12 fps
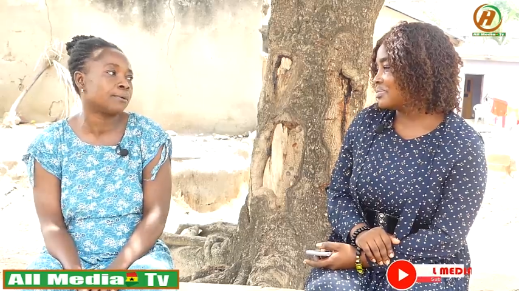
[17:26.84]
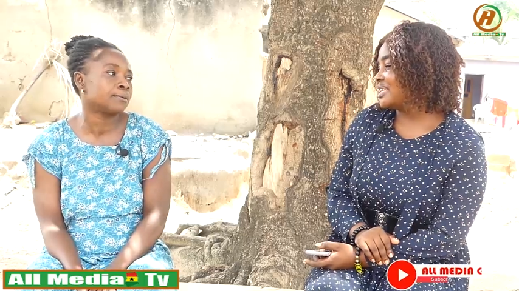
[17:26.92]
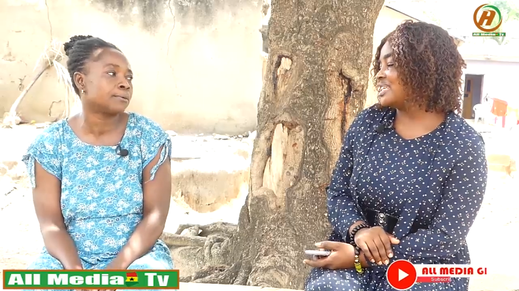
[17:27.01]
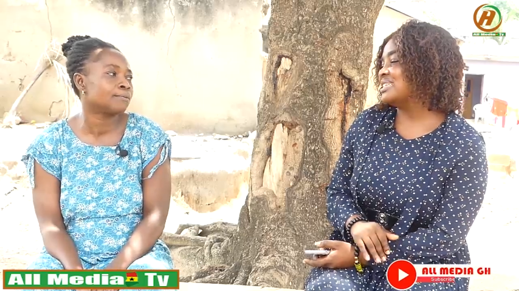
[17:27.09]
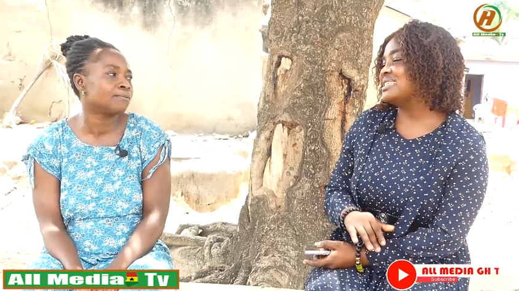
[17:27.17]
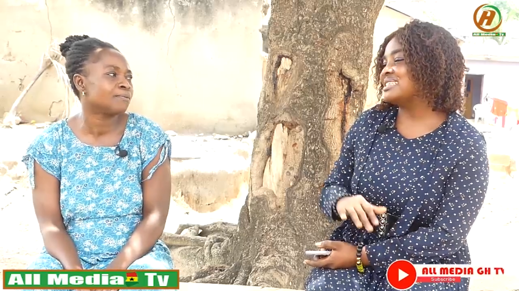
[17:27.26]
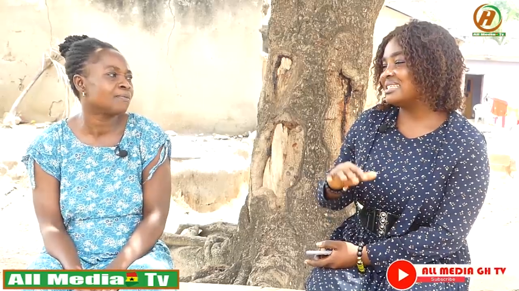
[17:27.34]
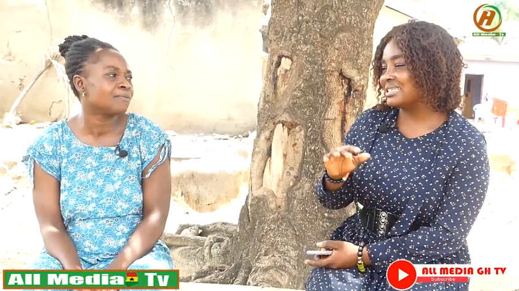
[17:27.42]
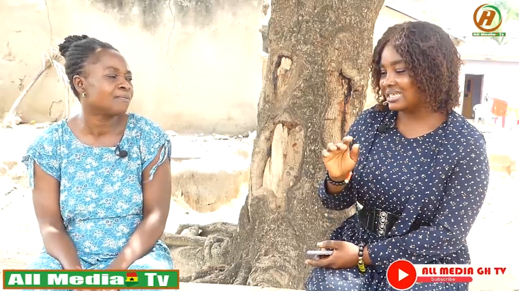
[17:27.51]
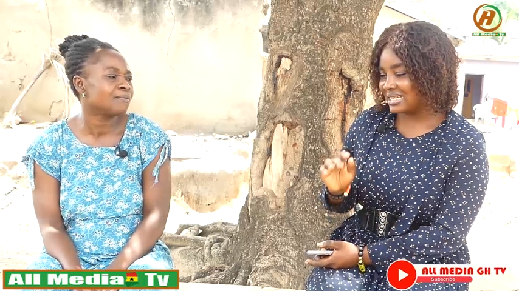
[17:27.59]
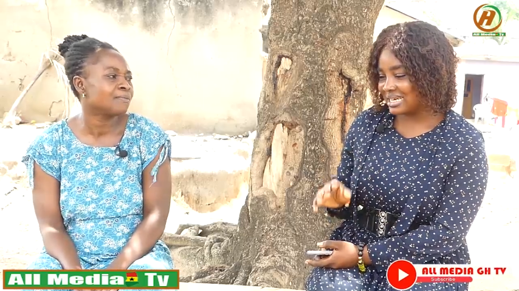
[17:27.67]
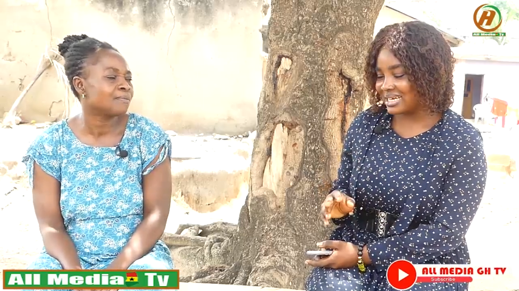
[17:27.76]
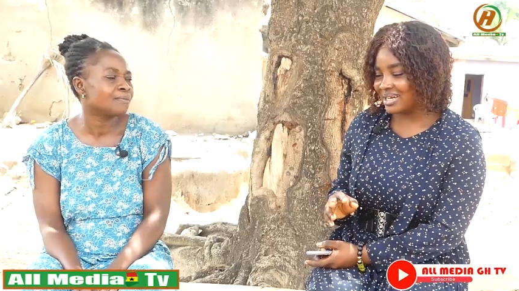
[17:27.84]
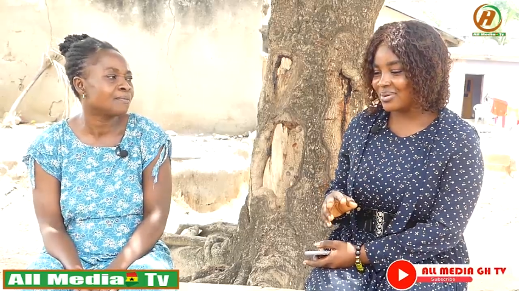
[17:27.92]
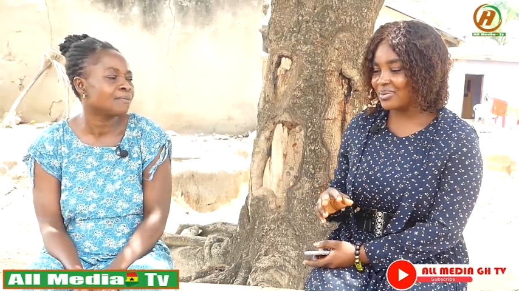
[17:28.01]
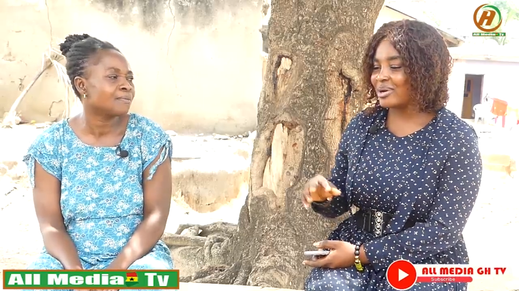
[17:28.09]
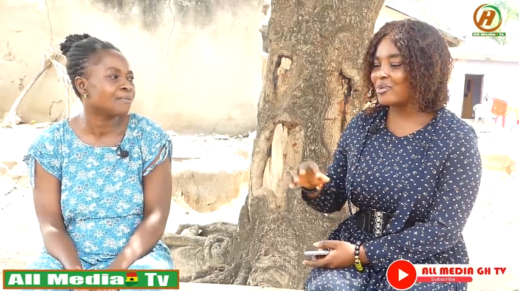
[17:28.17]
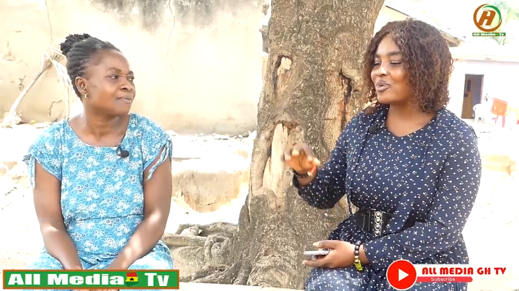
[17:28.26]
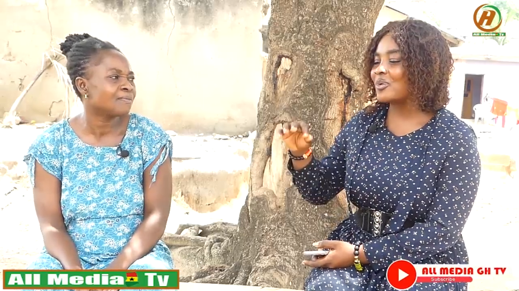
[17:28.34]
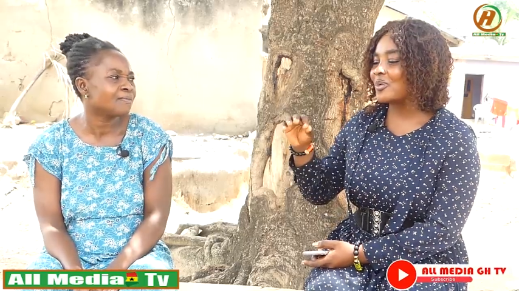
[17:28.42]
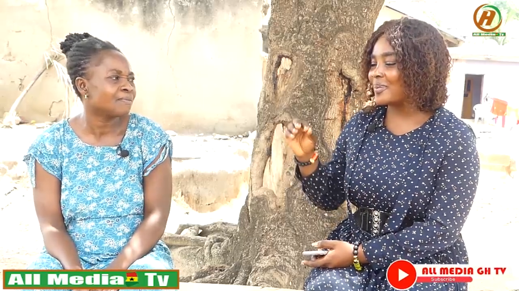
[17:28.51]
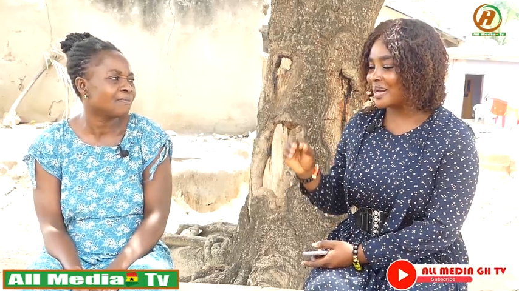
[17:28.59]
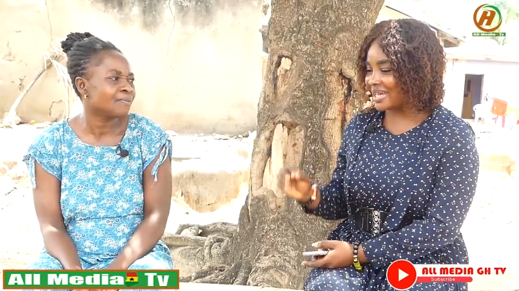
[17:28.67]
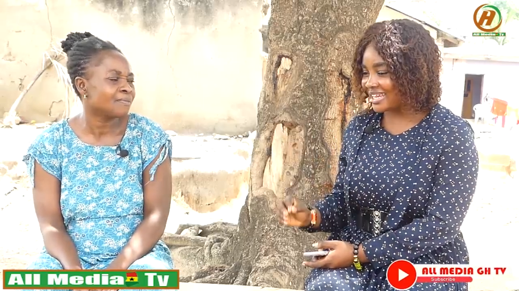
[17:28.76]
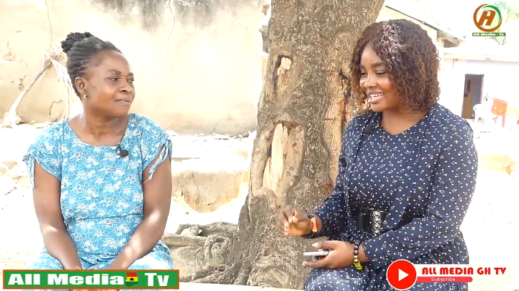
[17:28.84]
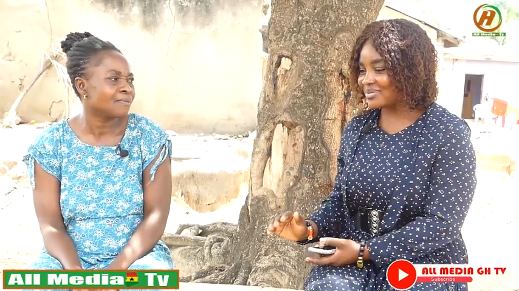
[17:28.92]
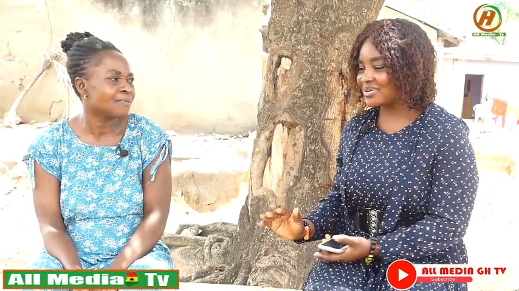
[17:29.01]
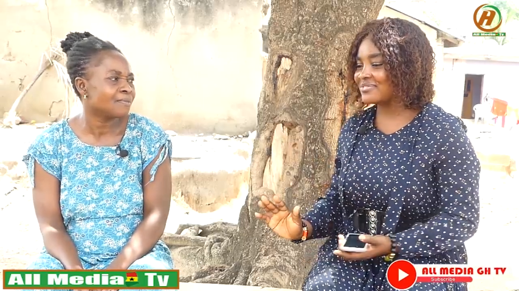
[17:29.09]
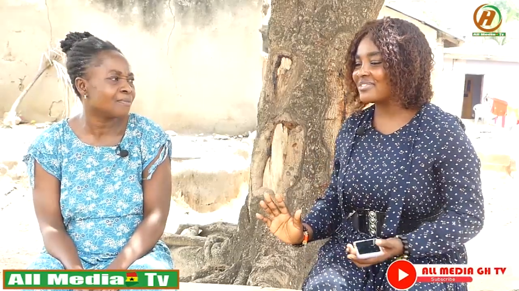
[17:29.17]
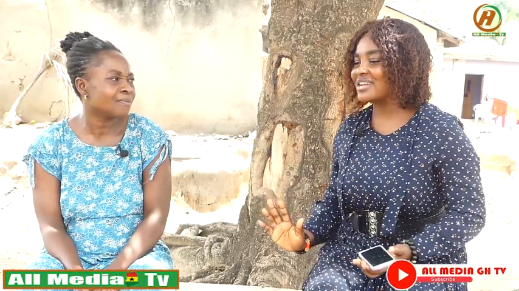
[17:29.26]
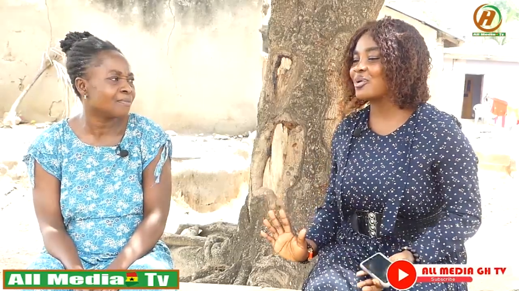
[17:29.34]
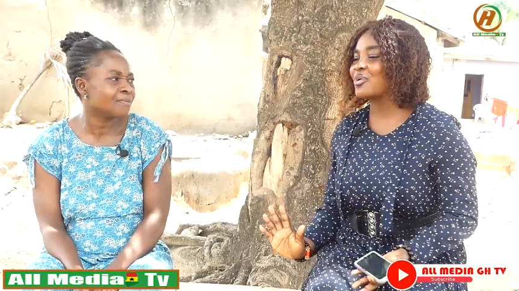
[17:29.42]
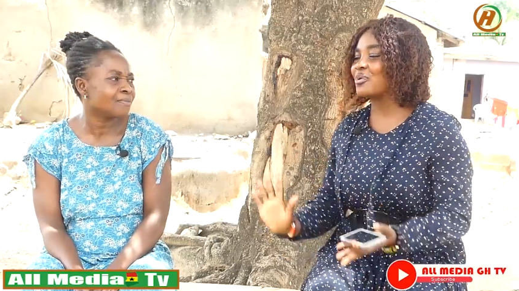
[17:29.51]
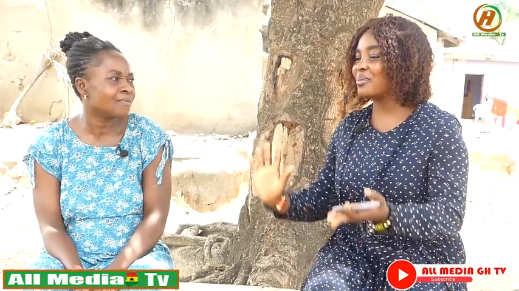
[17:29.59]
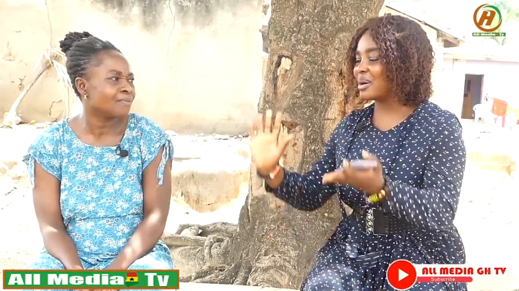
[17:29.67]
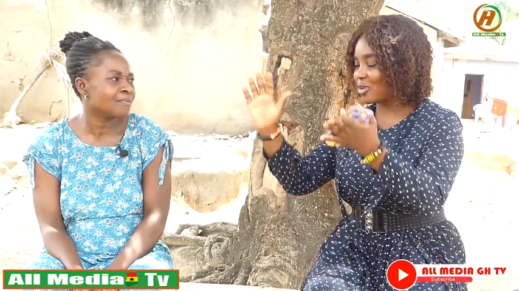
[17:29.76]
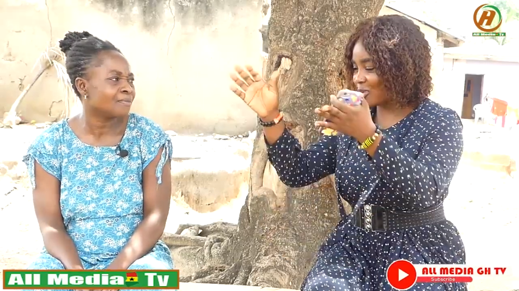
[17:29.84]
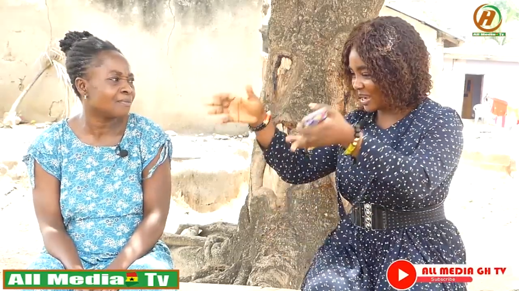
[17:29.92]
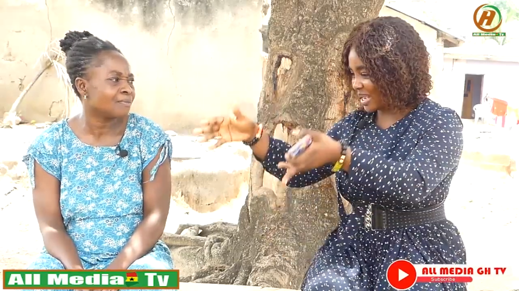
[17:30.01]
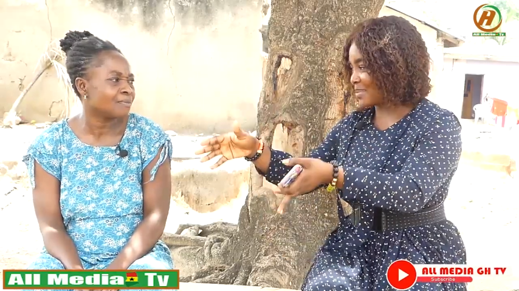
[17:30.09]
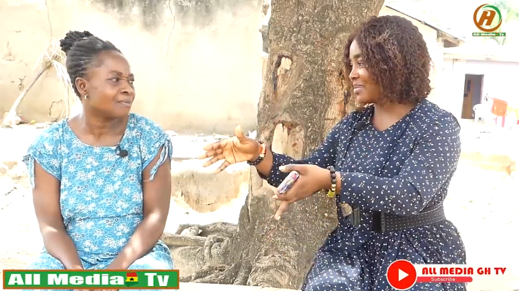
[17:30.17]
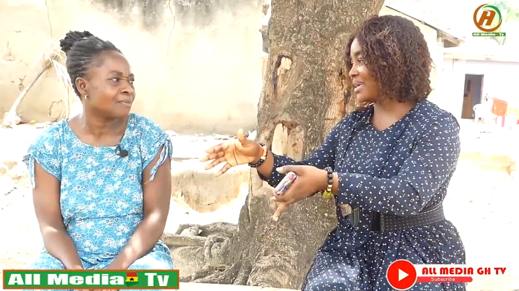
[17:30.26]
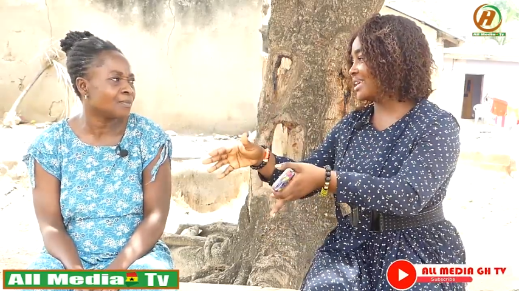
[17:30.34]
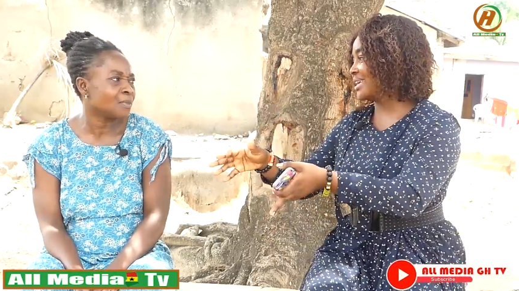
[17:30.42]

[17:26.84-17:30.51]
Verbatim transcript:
Speaker 1: I didn't see now, Wawoba, now a fan of my mammy.